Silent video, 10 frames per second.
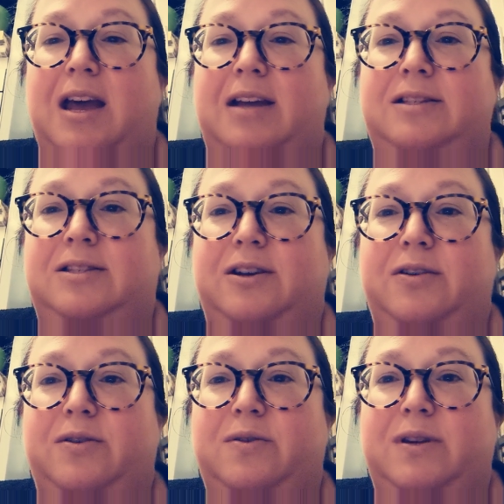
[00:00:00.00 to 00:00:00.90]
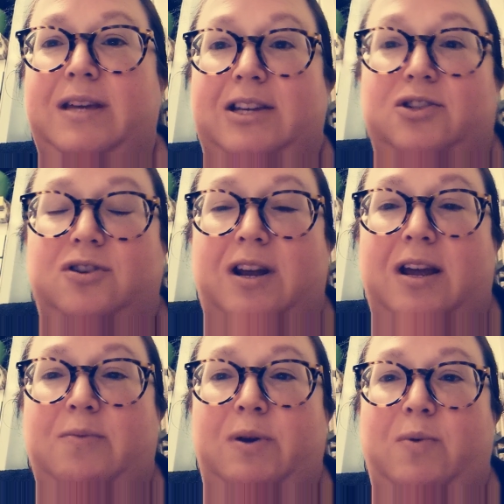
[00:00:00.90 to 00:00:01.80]
And so
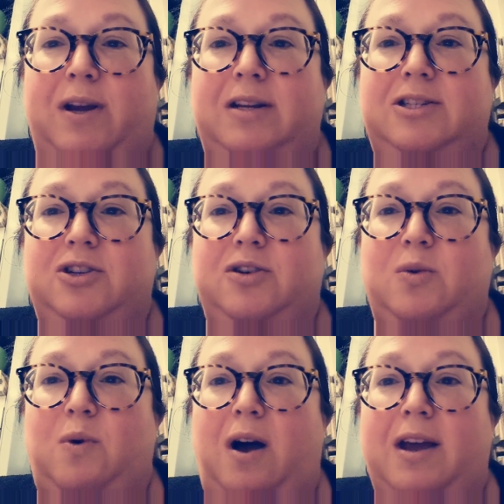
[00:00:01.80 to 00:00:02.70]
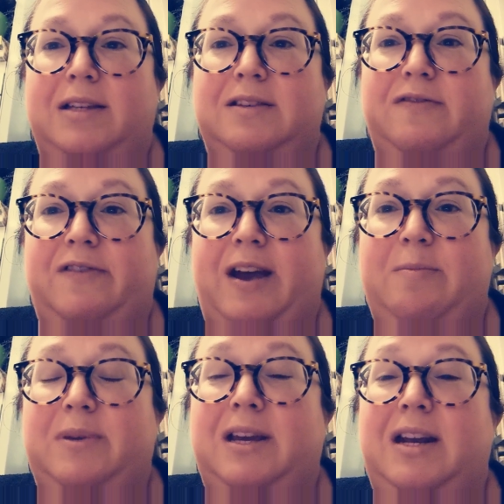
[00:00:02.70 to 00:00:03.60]
yesterday we went and took a walk as a
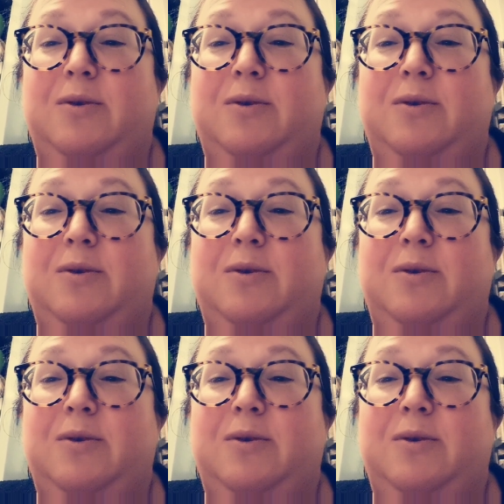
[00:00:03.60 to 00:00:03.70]
family,